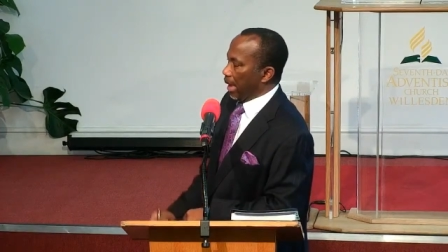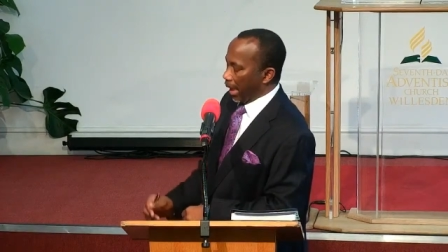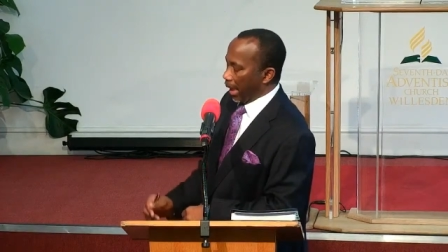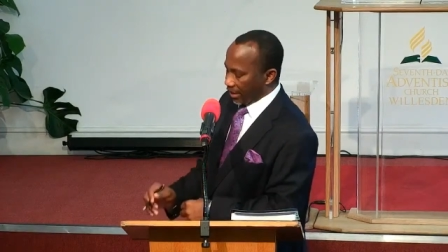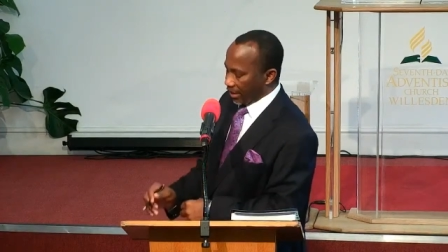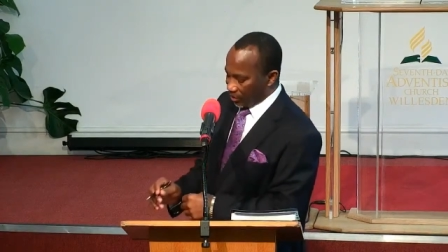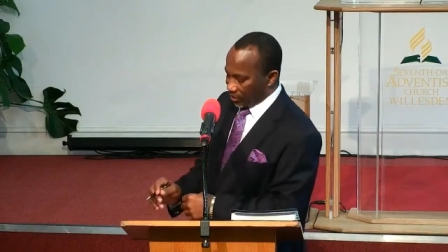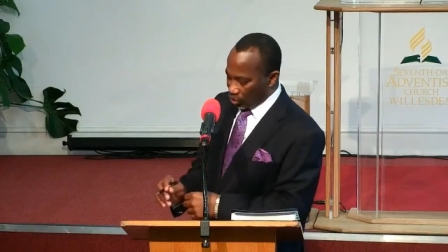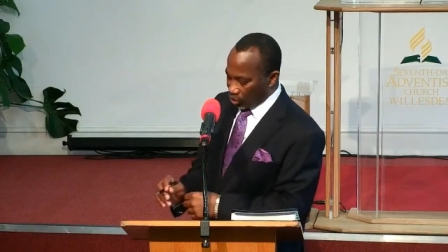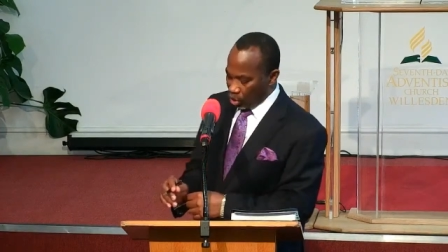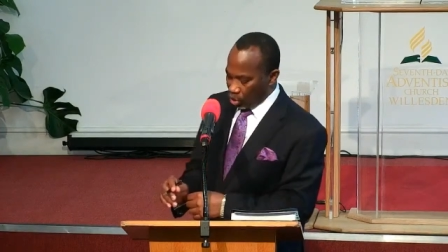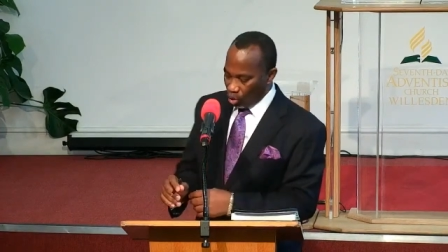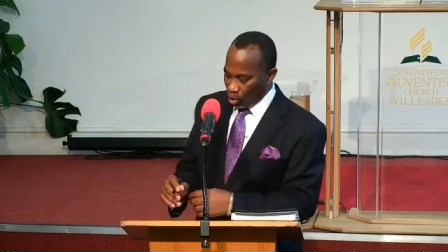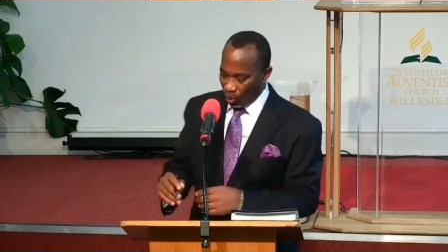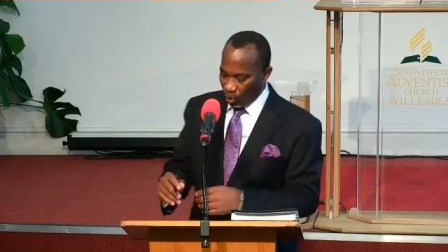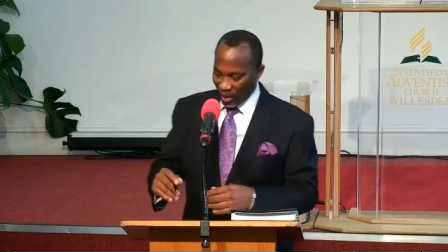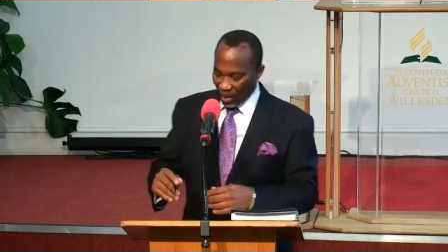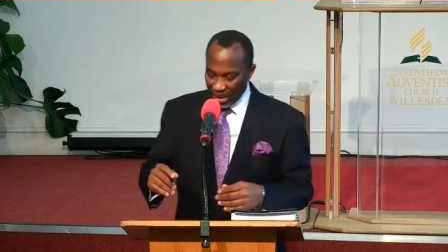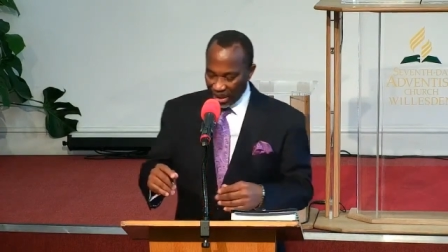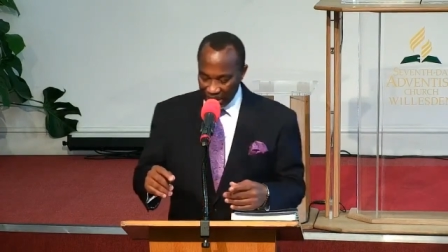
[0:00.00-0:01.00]
And so
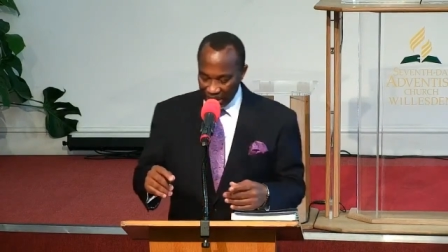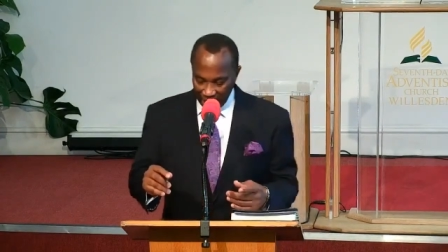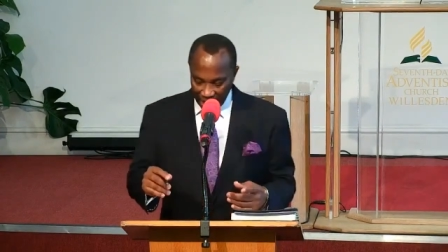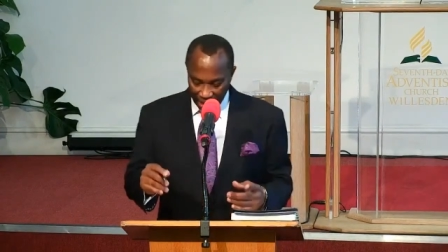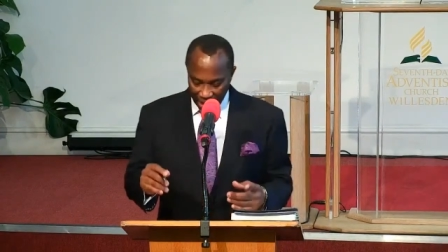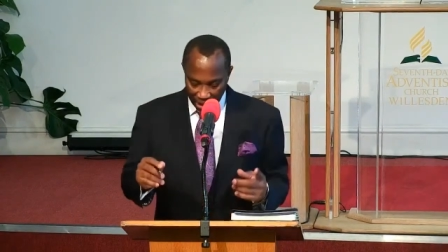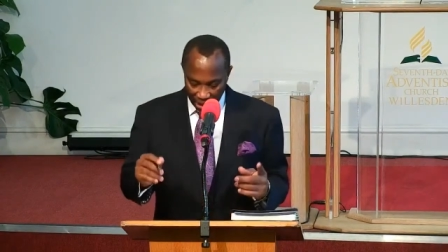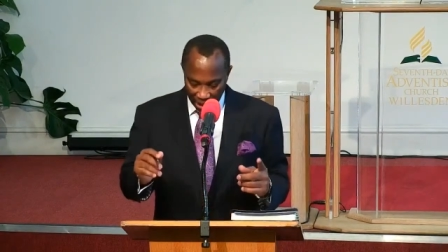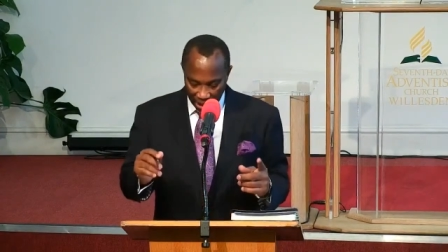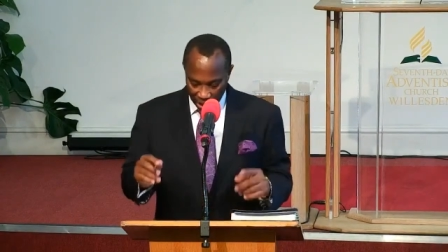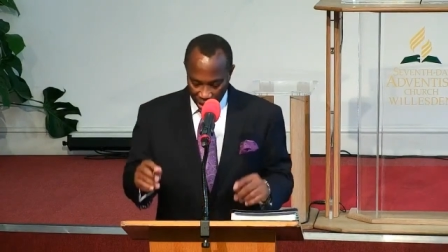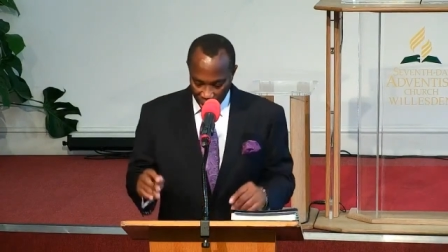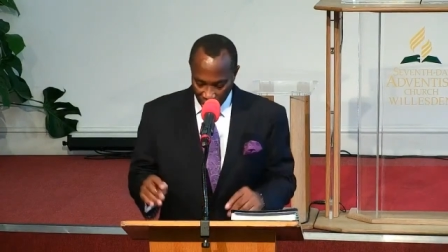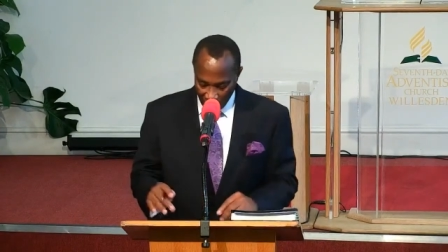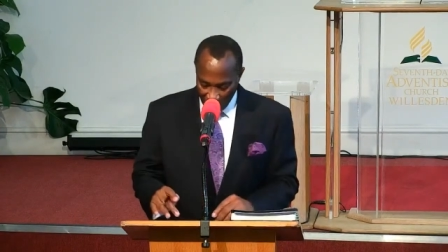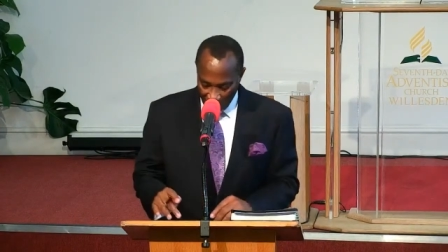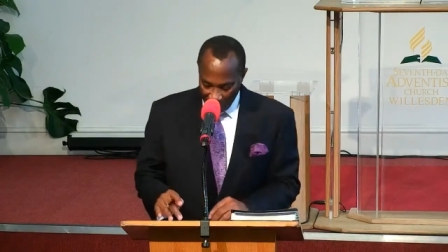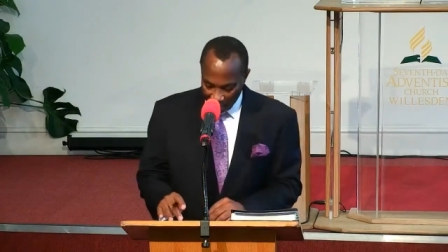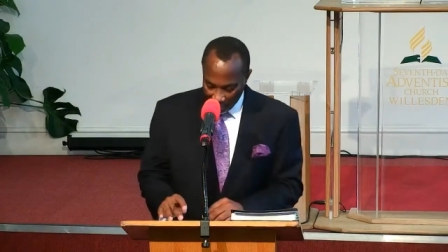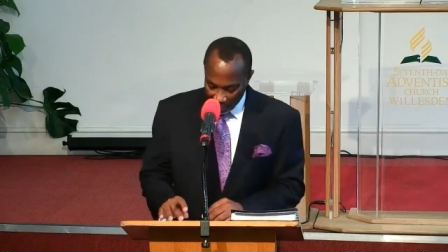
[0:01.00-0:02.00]
we need
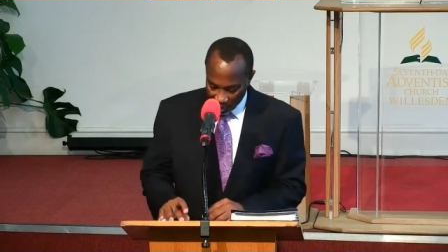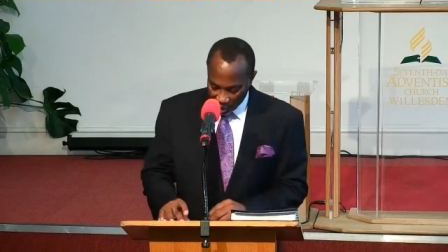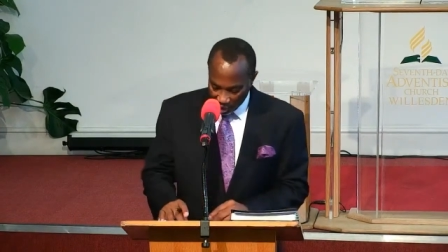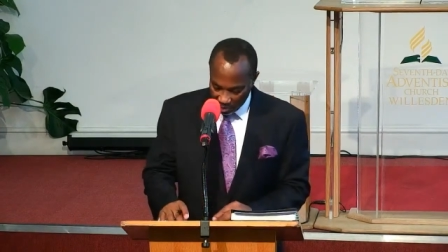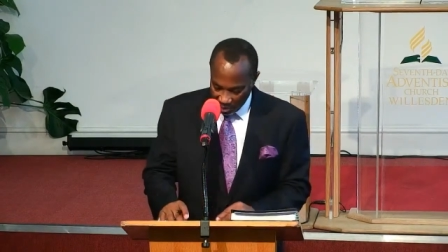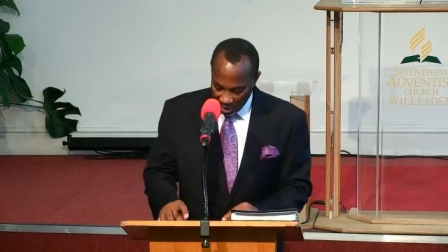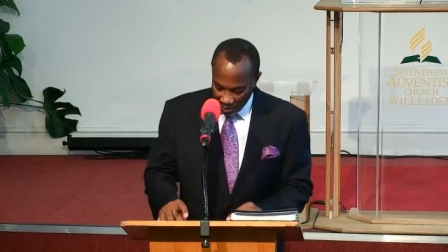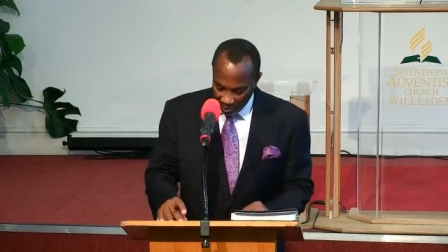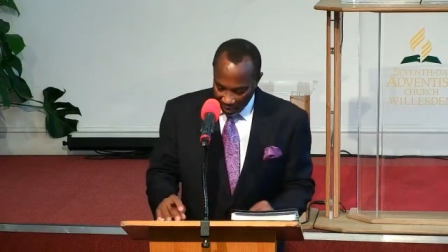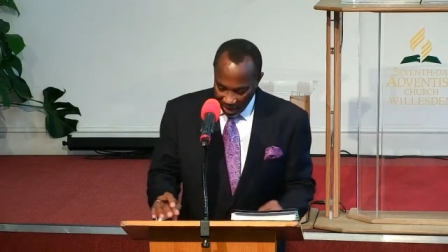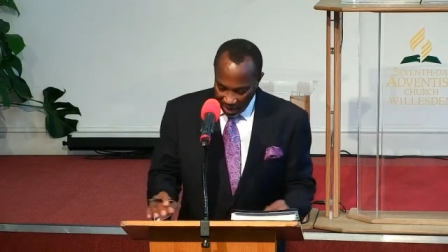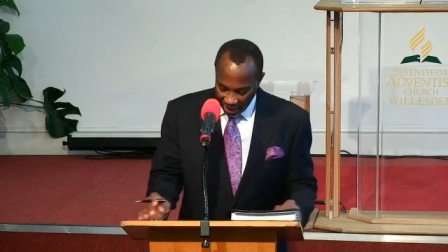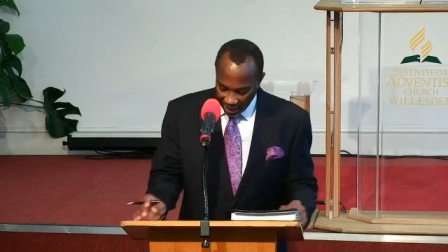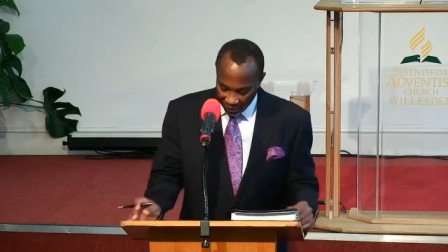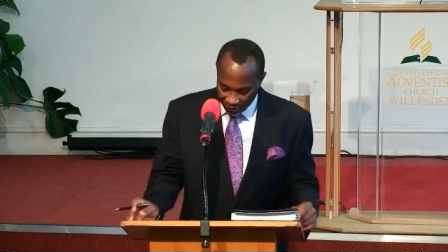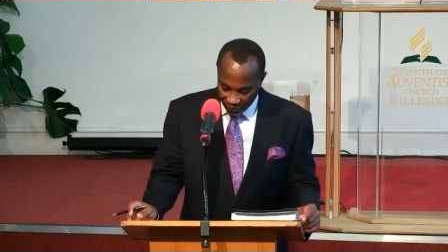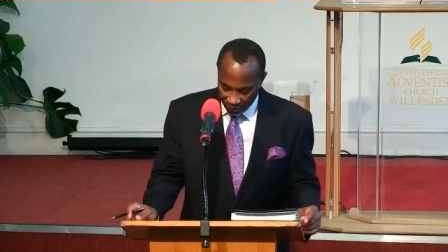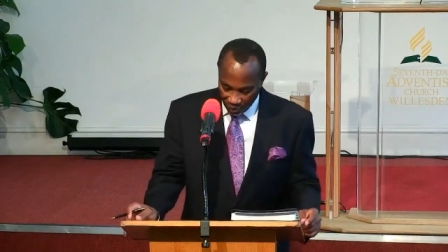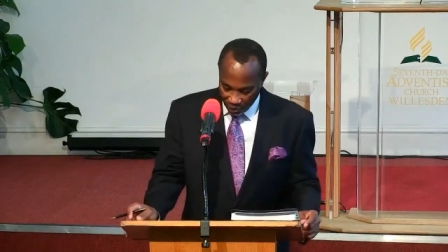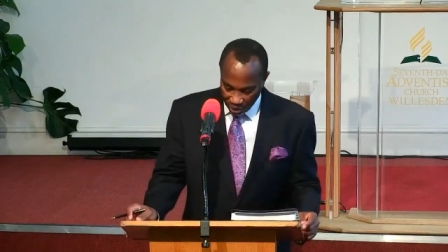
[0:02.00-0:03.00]
to be
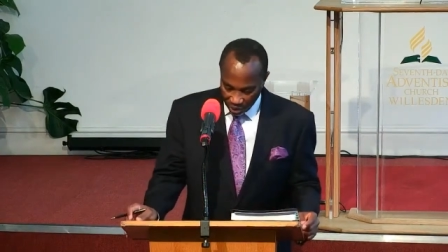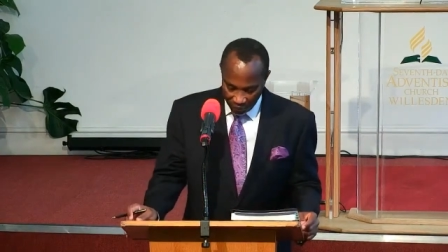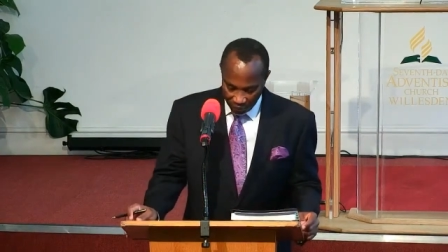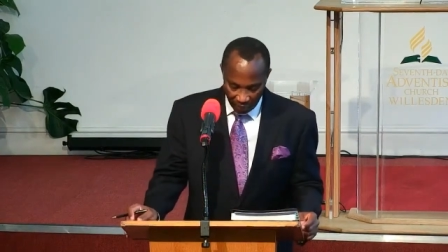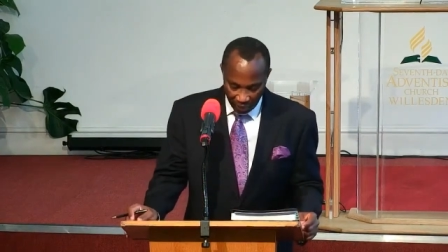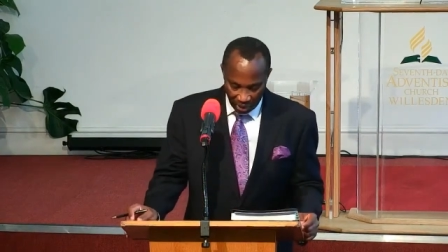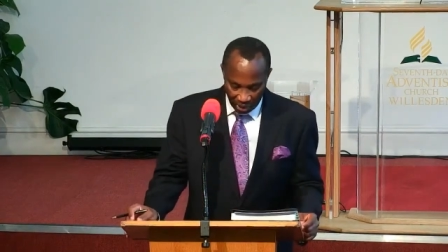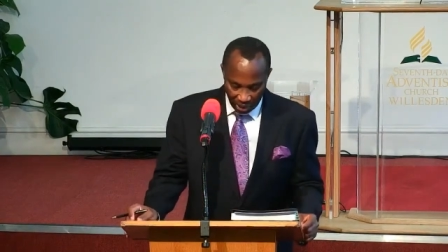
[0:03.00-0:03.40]
mindful